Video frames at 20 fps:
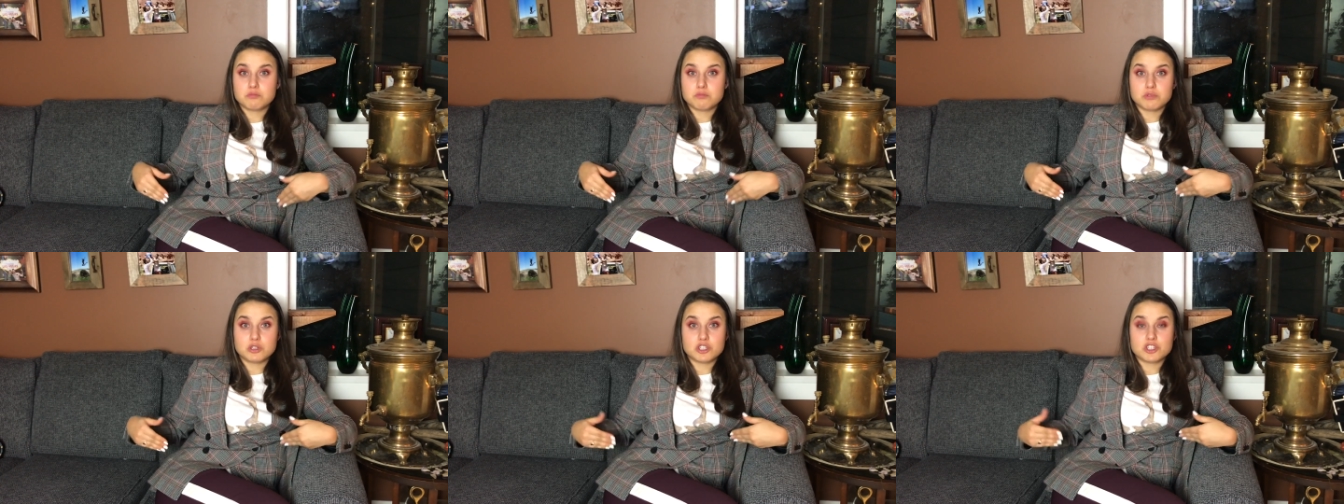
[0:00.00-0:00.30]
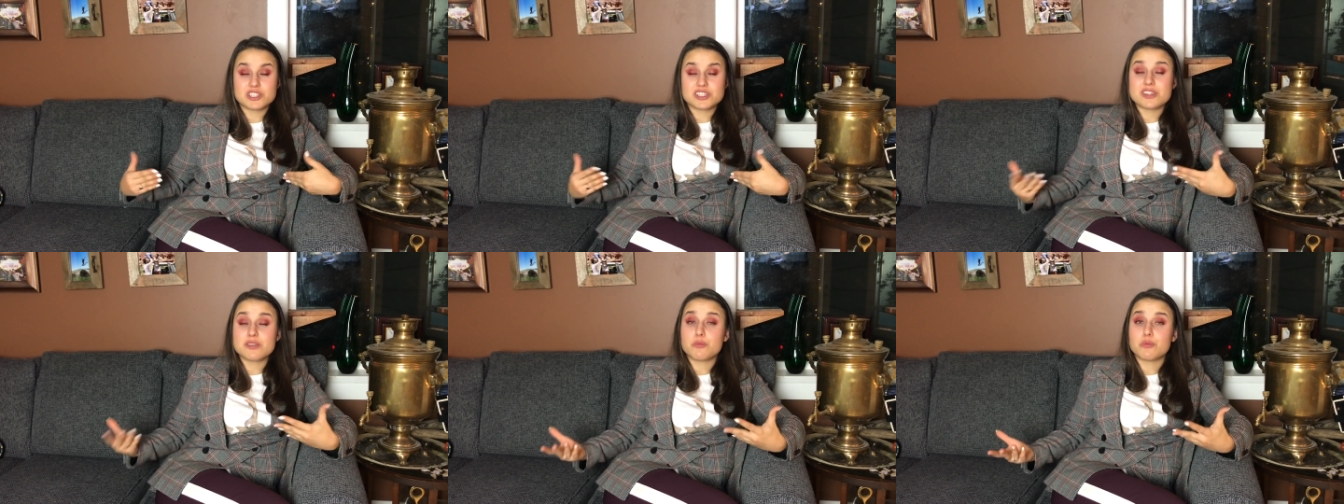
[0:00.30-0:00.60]
which
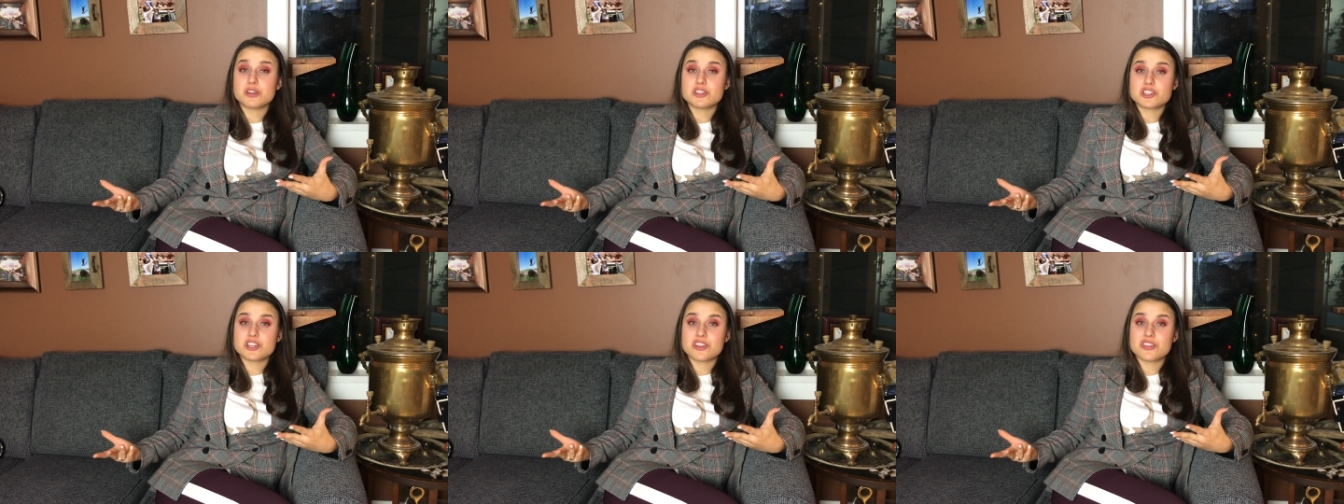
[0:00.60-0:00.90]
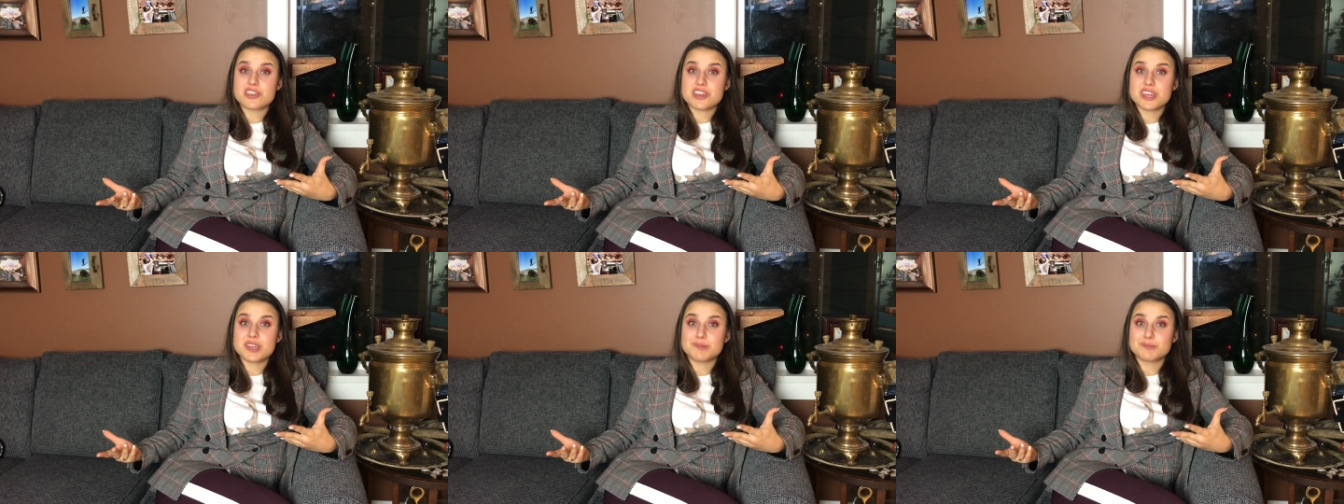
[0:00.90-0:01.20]
are
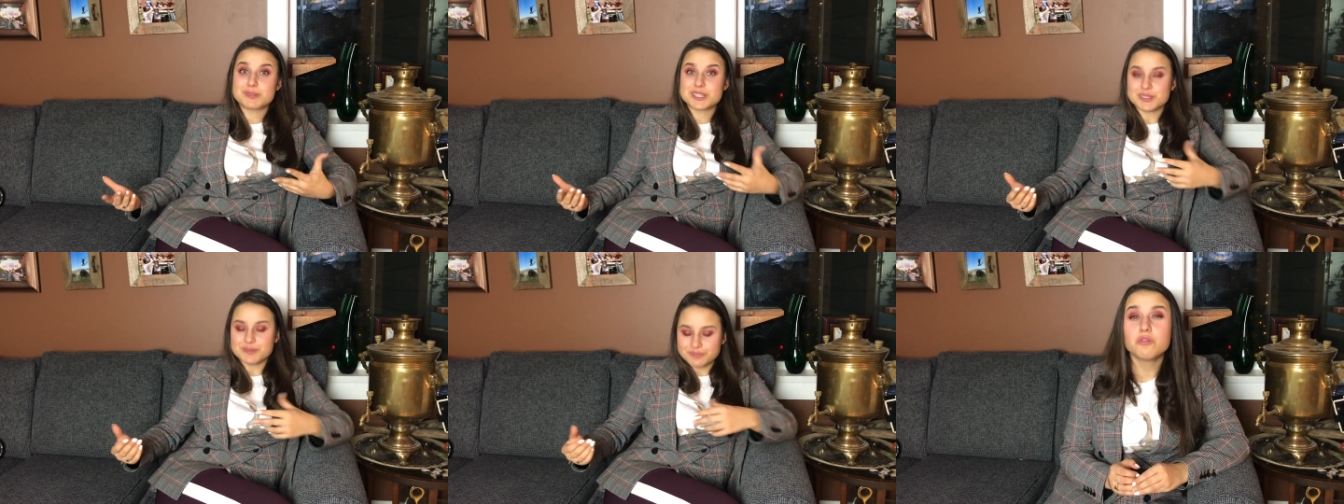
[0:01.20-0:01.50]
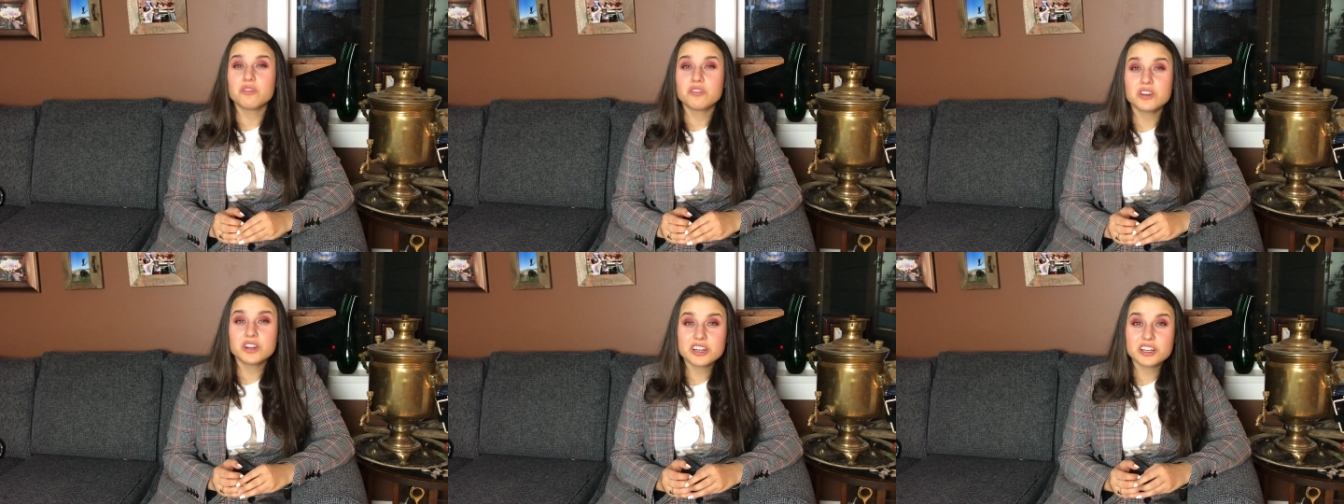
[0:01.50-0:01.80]
the hips.
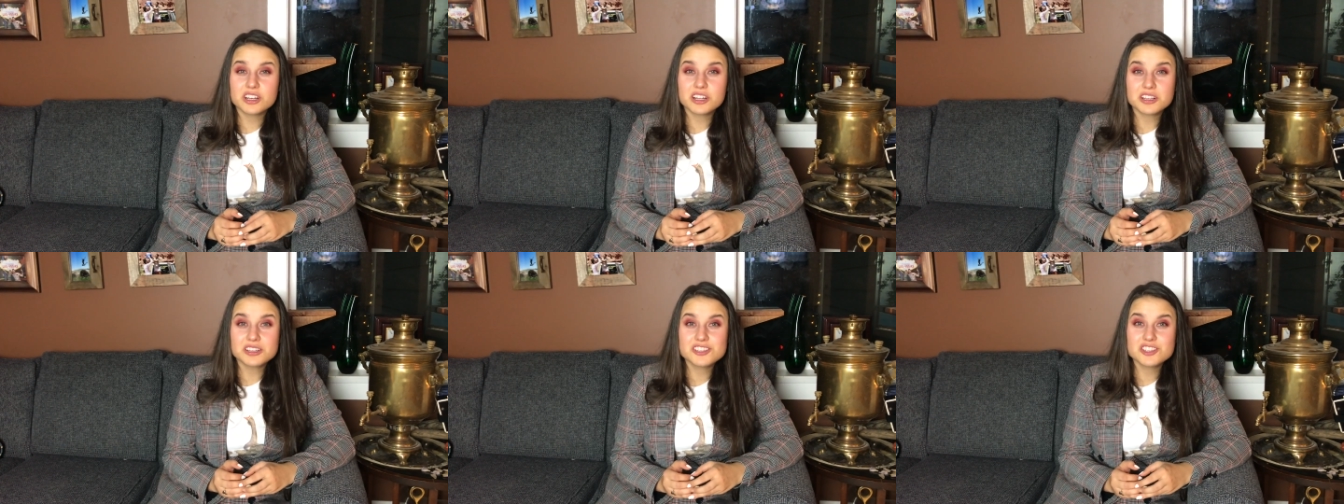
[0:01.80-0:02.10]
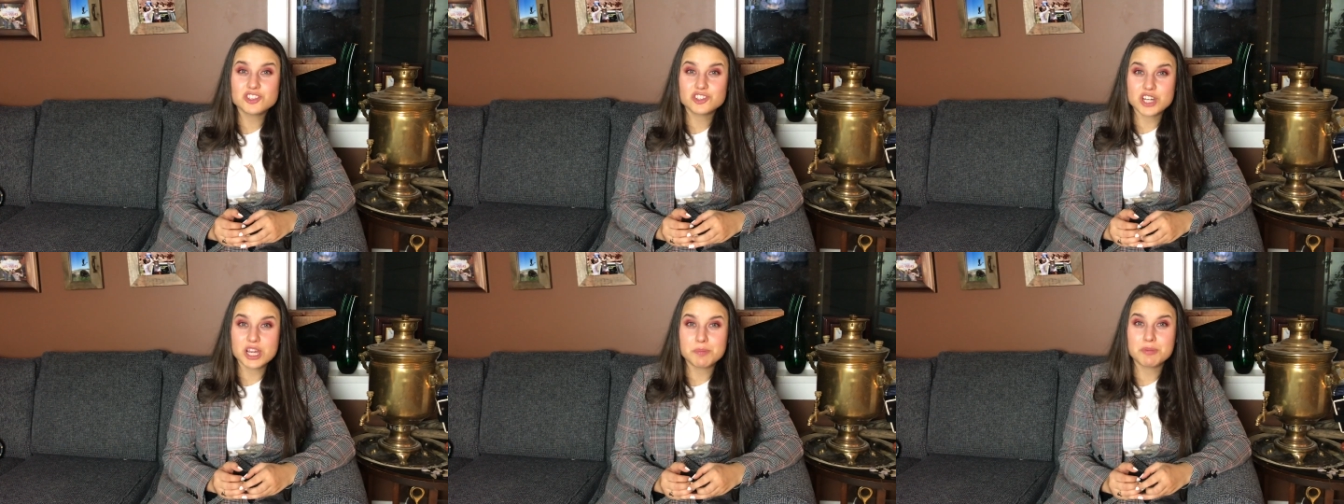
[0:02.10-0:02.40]
Vertical
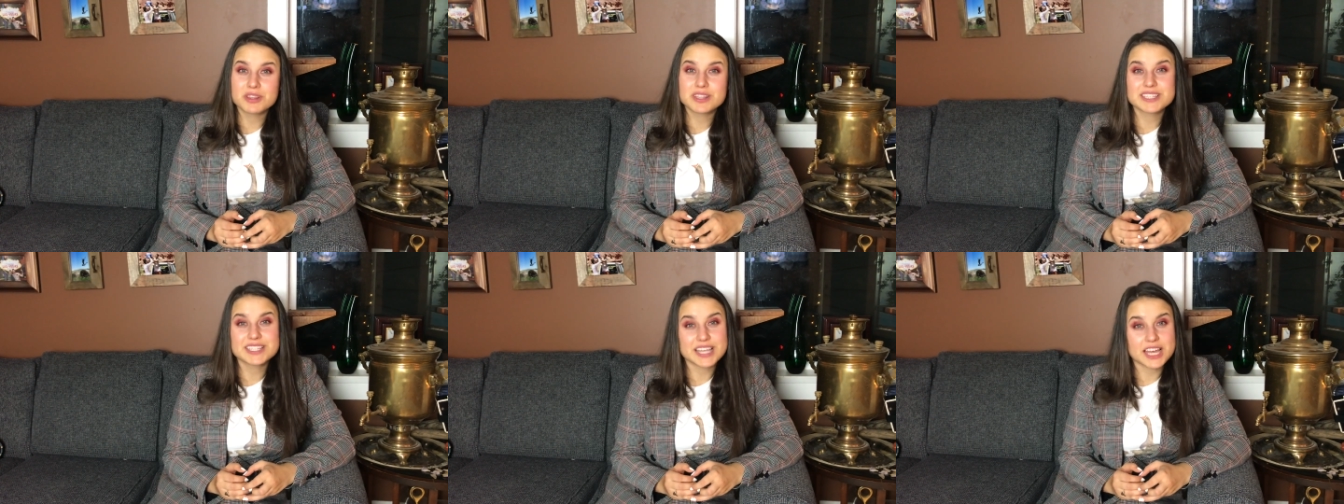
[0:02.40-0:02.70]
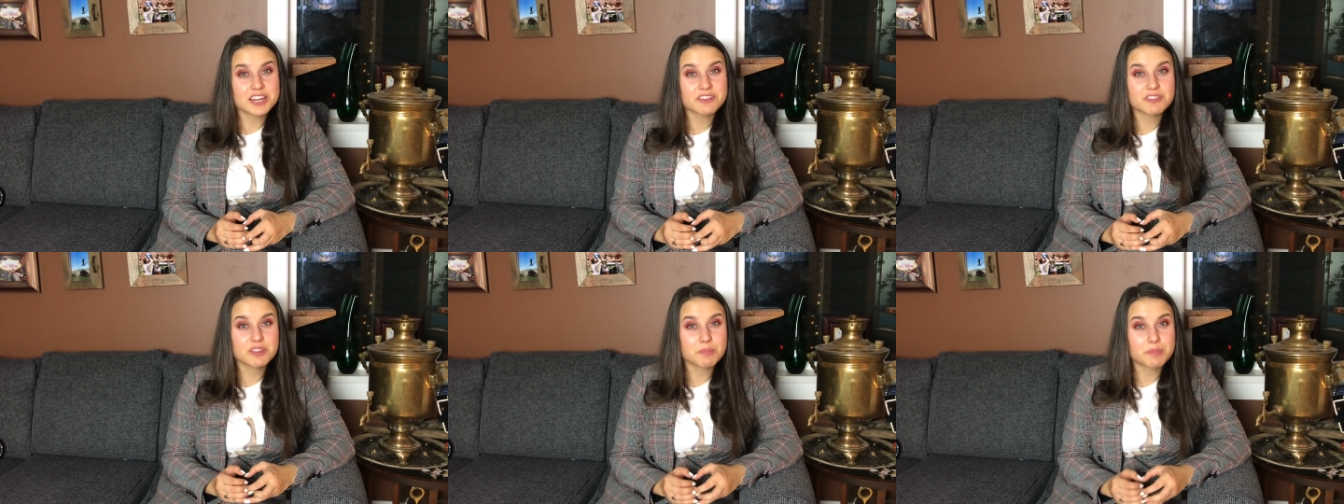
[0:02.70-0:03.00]
stripe on the
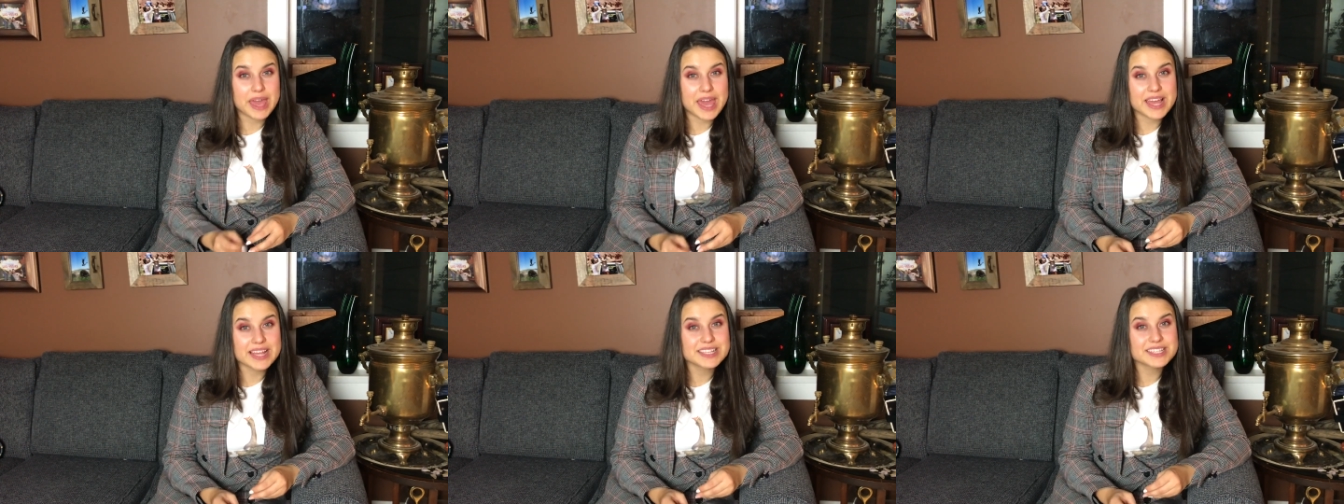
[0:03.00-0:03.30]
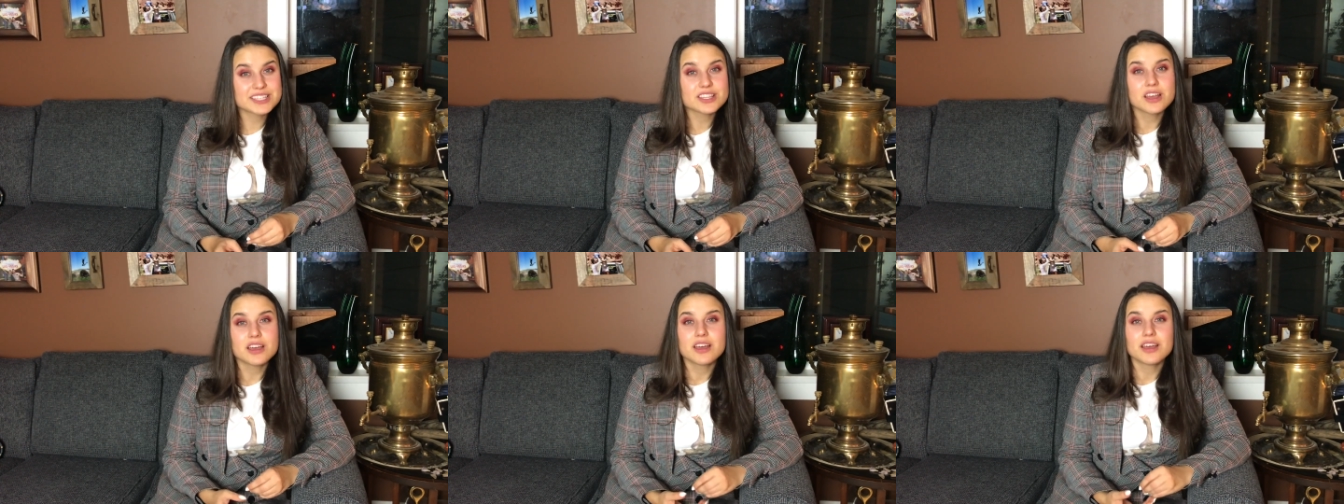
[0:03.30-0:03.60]
side of the
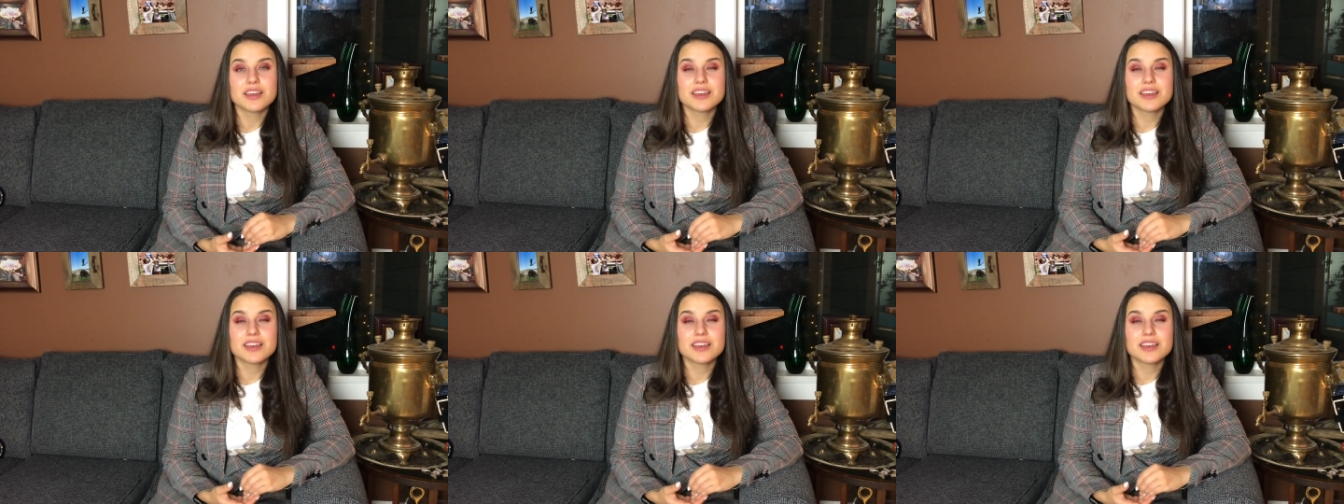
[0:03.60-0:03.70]
pants